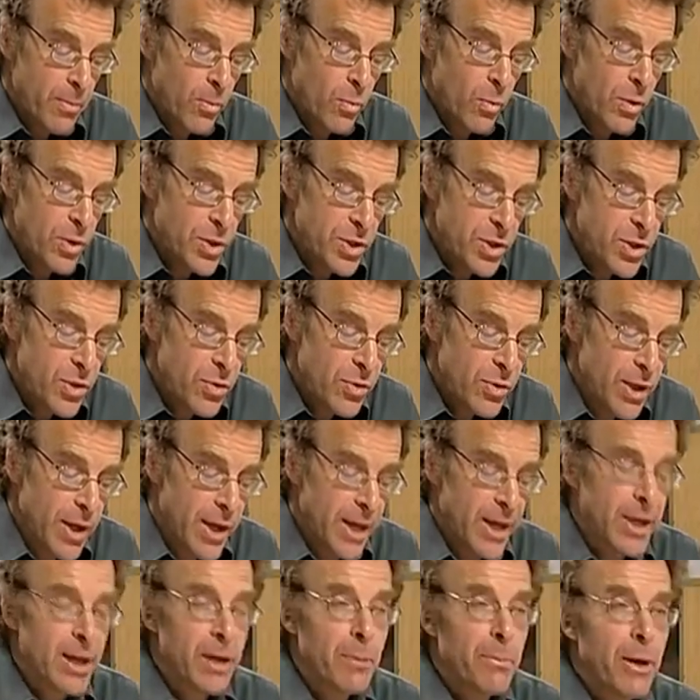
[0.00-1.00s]
What do you
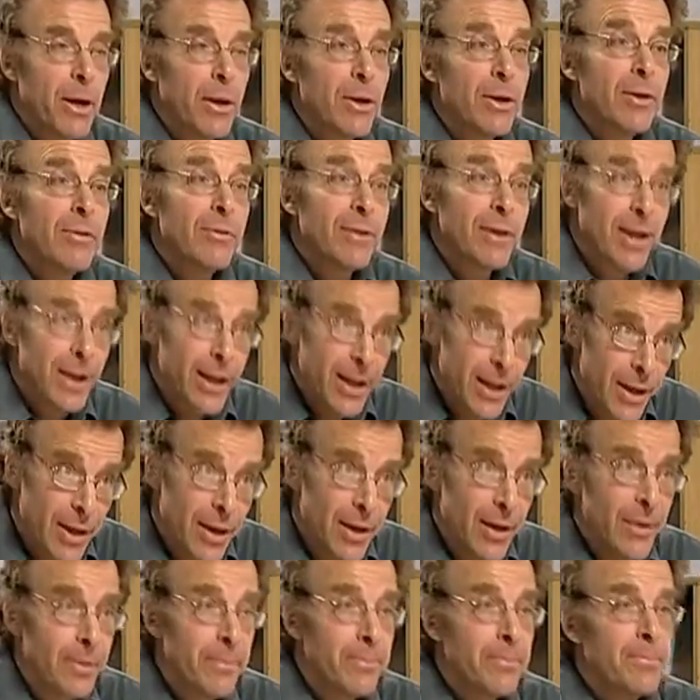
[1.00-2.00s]
like about living
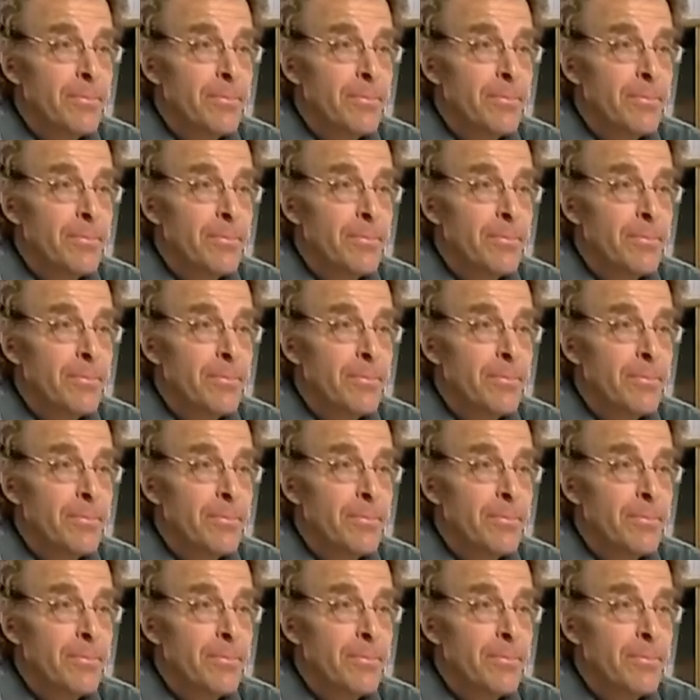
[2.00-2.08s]
here?